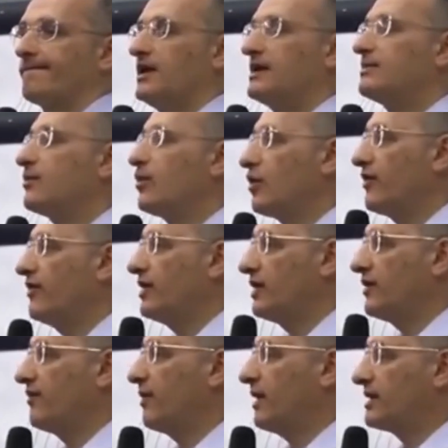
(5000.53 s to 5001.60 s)
There are many
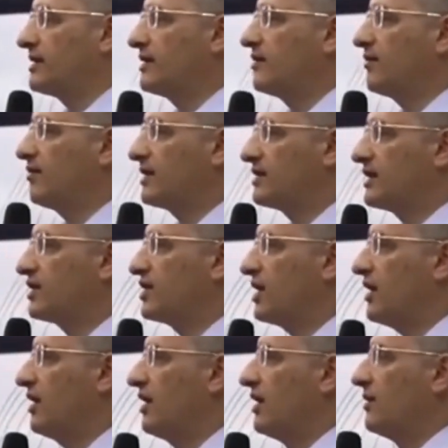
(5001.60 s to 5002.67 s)
types of oil
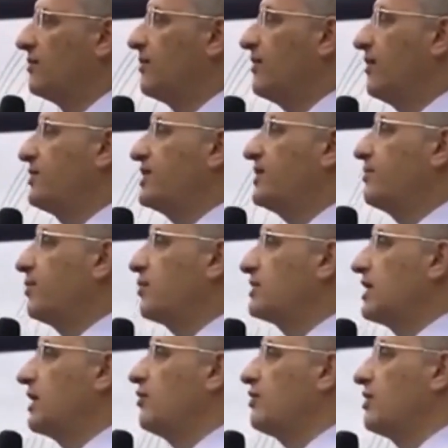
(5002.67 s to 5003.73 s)
massages. We generally
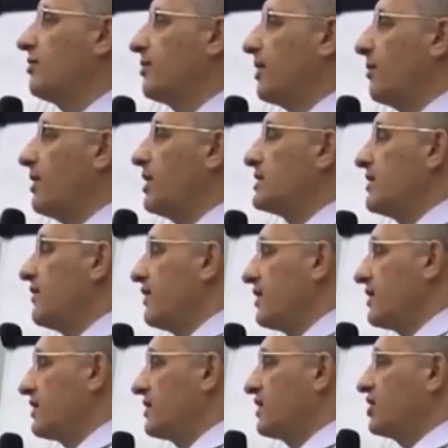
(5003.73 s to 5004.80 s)
just recommend oiling. A
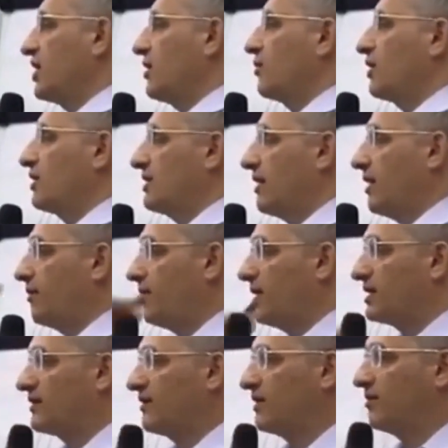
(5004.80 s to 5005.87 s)
person applies
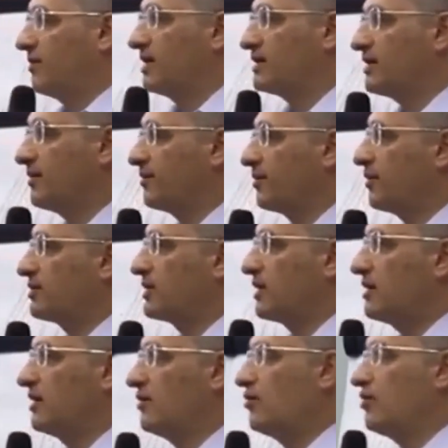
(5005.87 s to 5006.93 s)
oil on themselves and
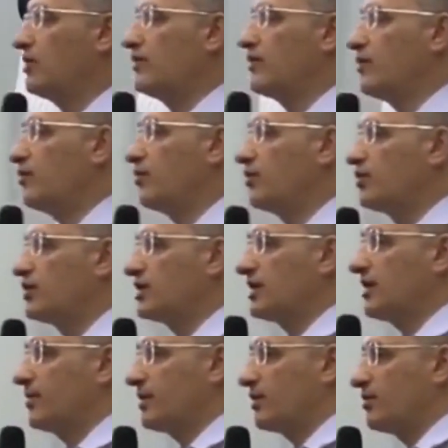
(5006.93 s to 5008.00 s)
walks around with it for
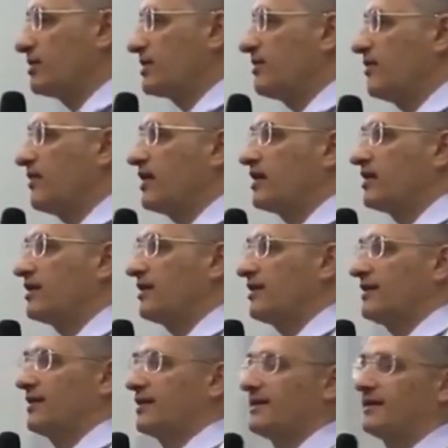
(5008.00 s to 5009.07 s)
half an hour, then
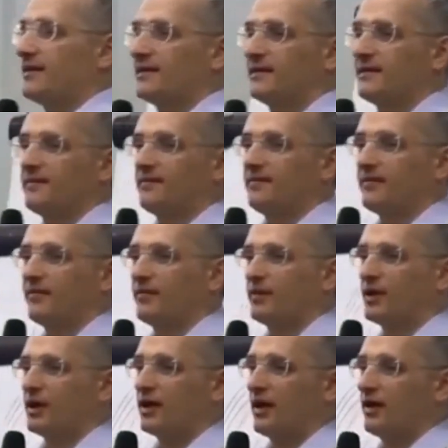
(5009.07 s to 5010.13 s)
washes it off.
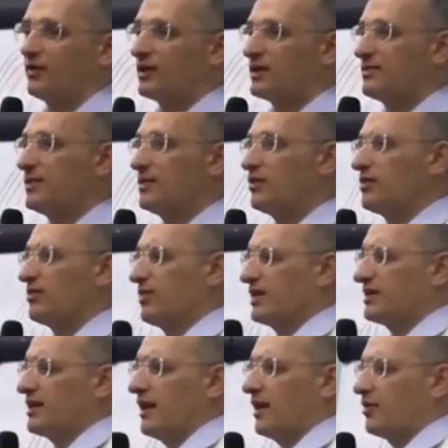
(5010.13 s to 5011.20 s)
It's a very simple
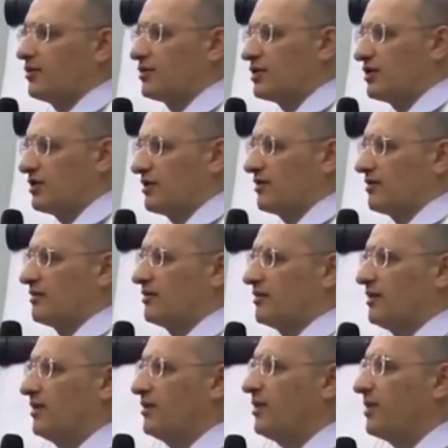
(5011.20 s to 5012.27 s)
method. We select
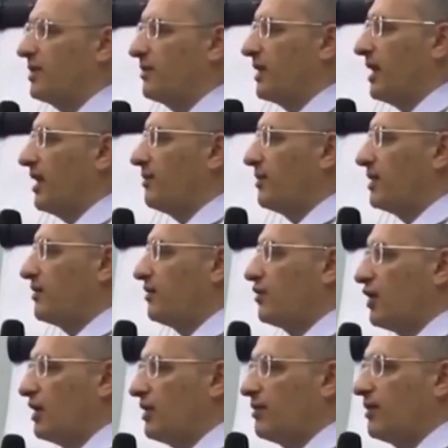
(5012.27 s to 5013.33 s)
oil individually for
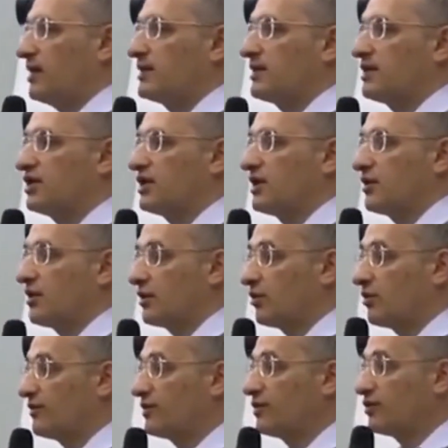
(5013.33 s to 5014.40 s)
each person,
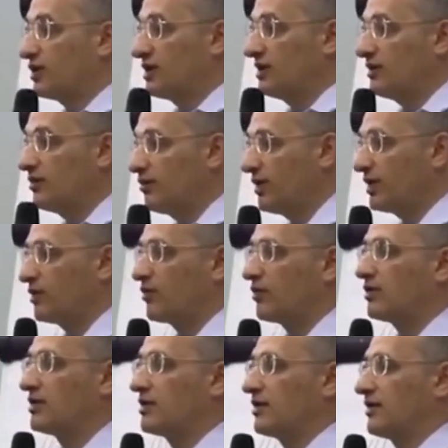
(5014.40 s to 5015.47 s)
one that suits them for their
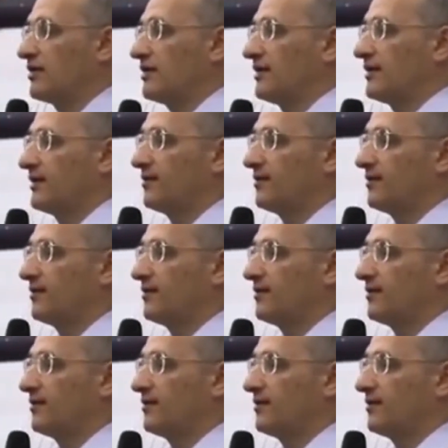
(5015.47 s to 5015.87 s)
whole life.